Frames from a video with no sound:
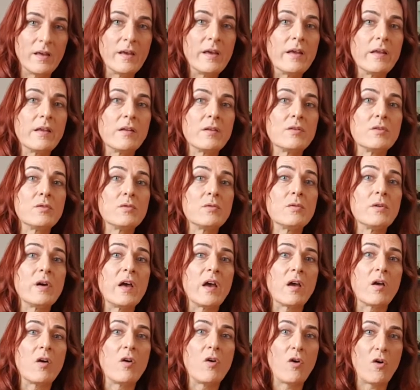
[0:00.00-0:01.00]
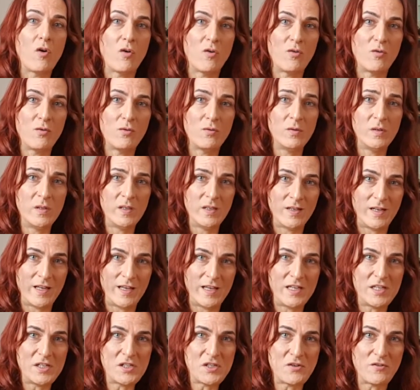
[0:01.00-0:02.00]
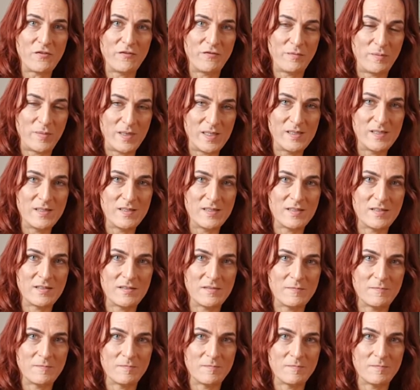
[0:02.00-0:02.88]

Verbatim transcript: into a golden age of peace.